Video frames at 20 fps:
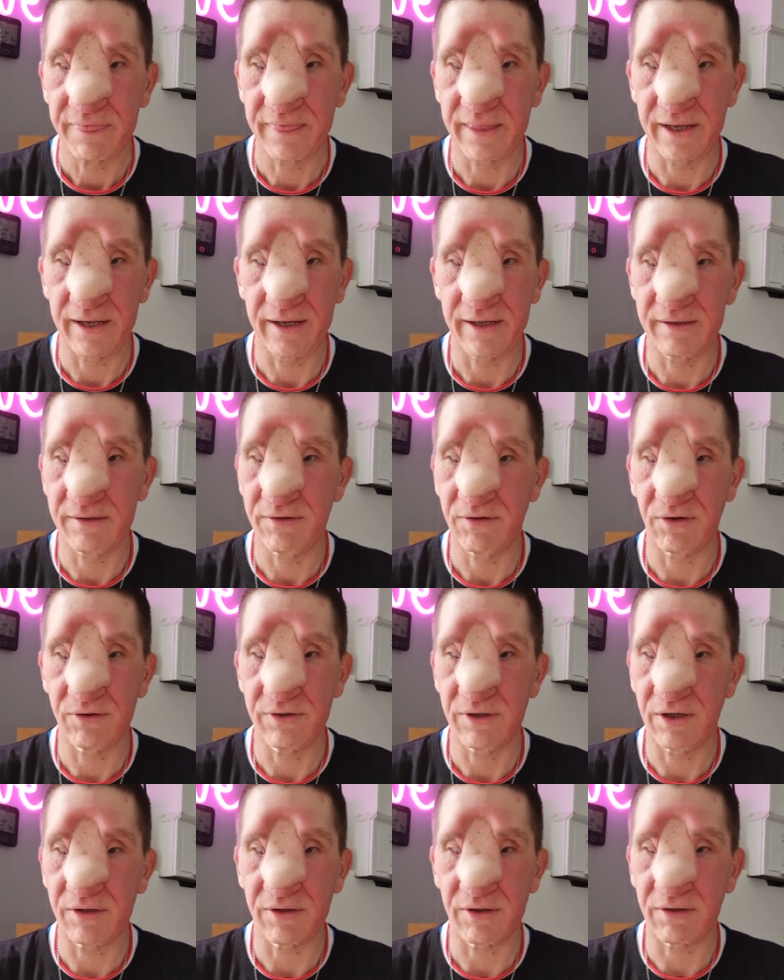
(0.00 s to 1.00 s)
Then
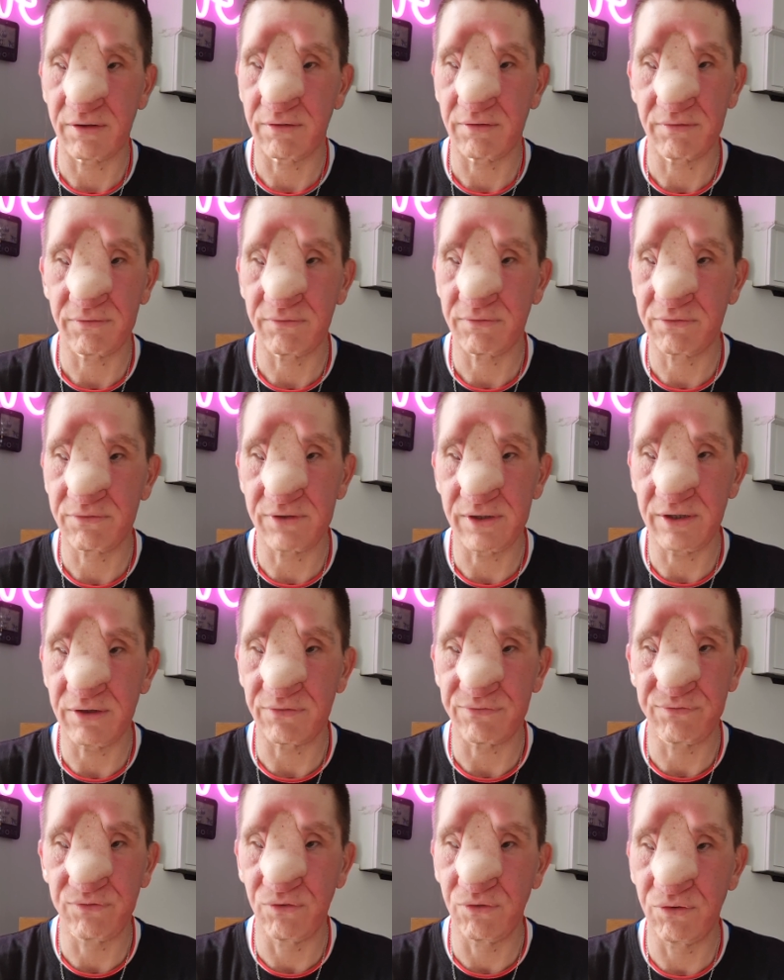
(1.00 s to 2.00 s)
on the other 3
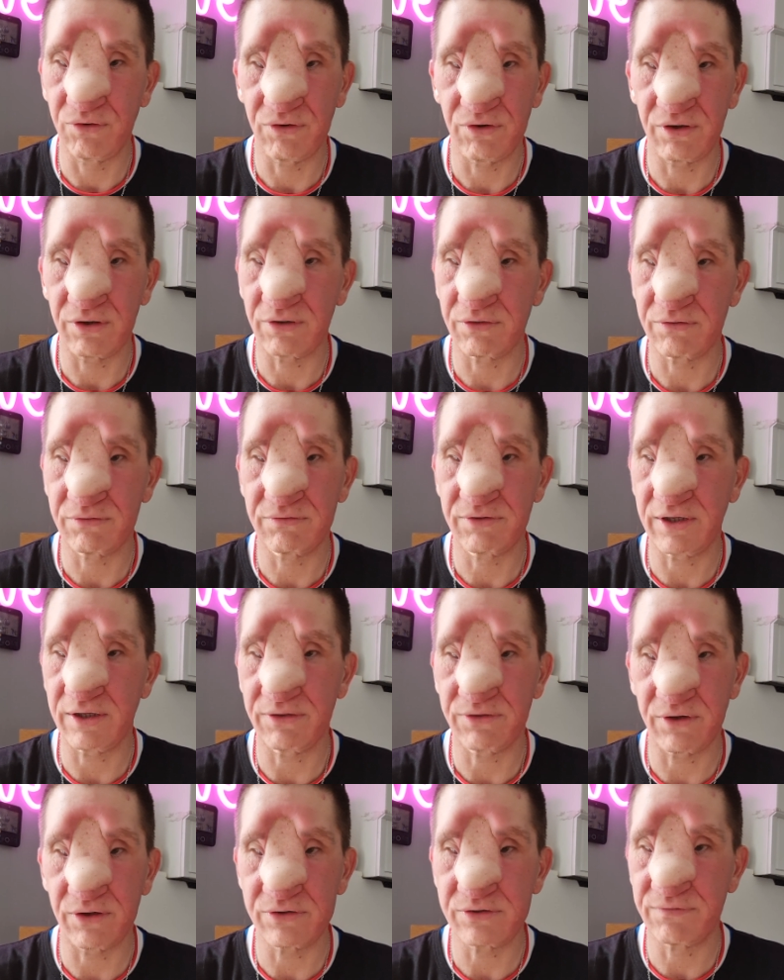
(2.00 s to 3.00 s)
or 4,
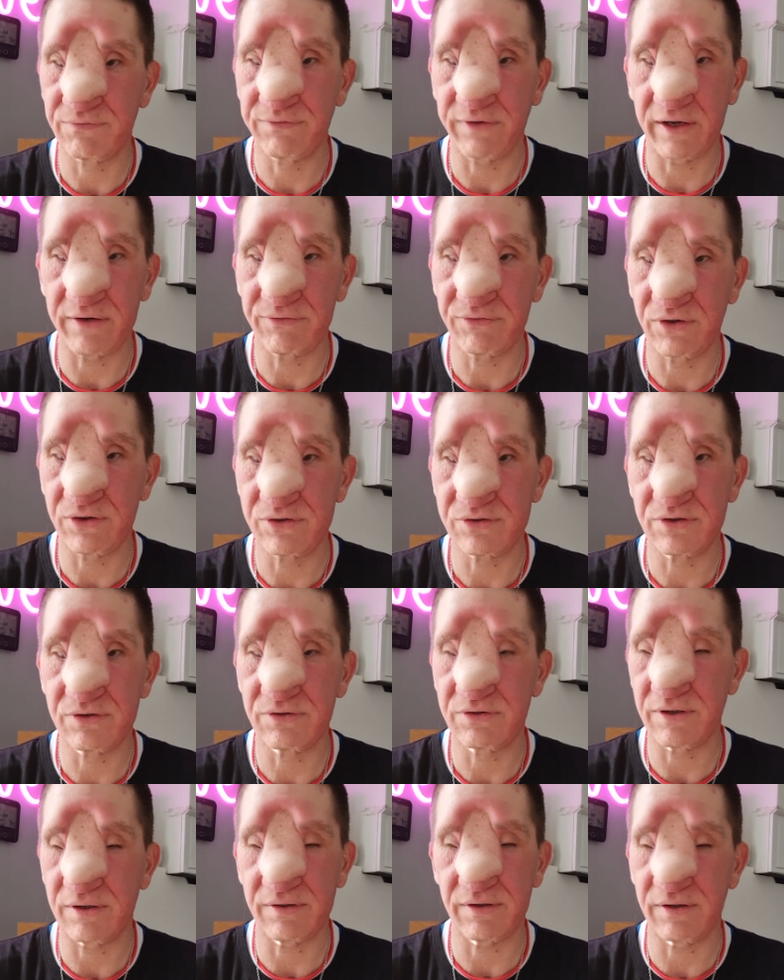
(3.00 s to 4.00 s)
3,000,
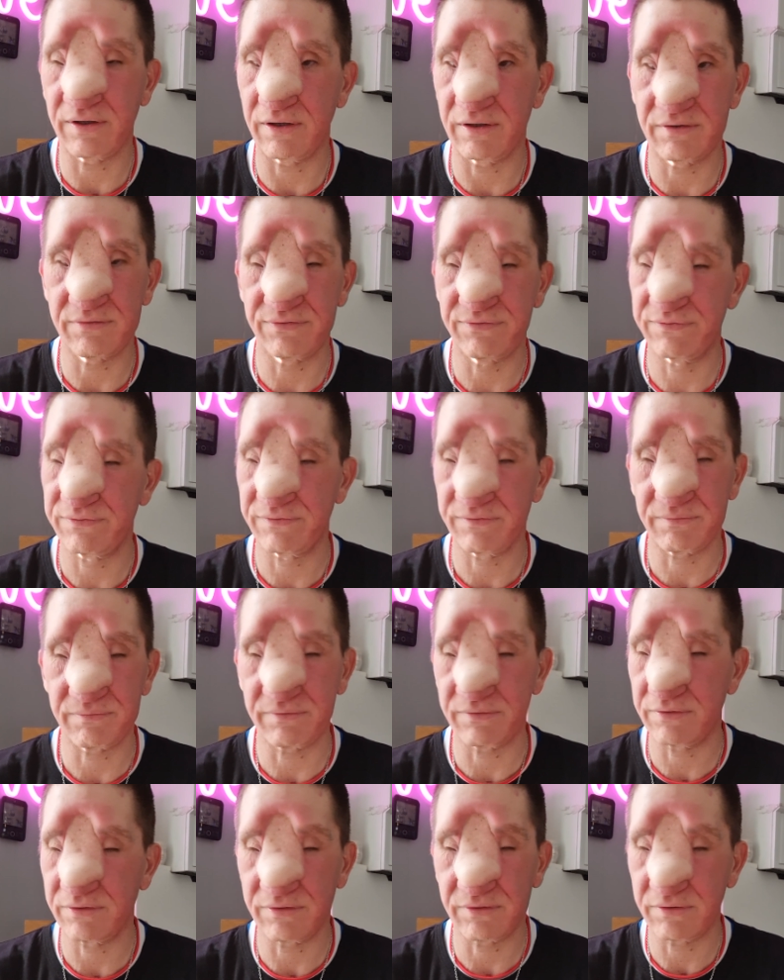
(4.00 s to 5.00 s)
5,000, that's
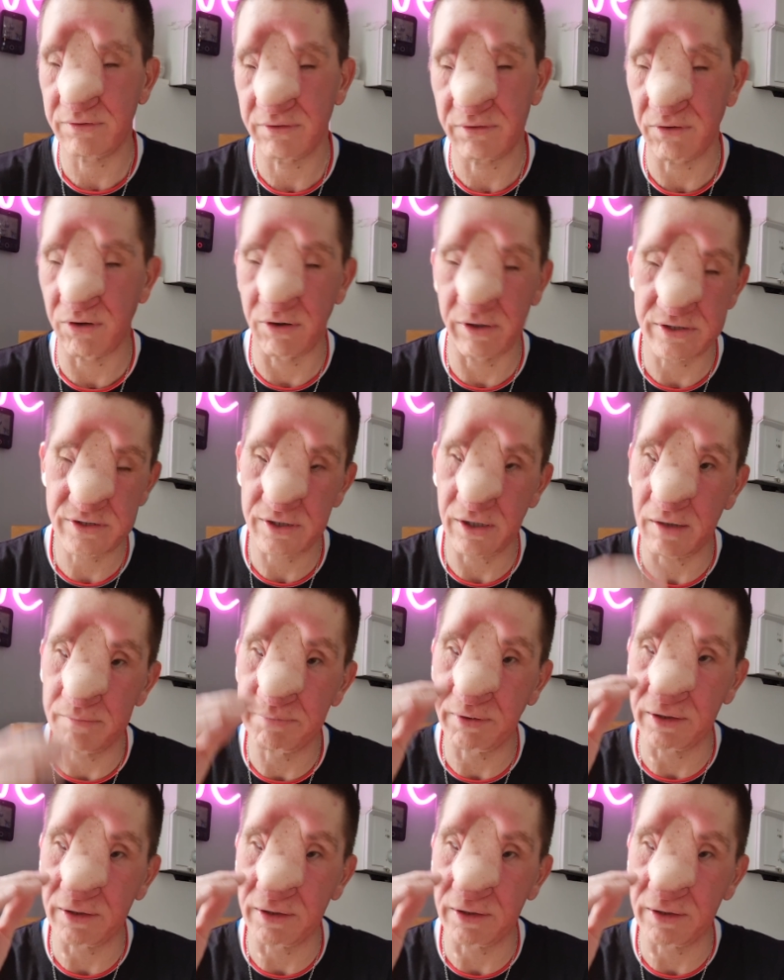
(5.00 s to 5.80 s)
honestly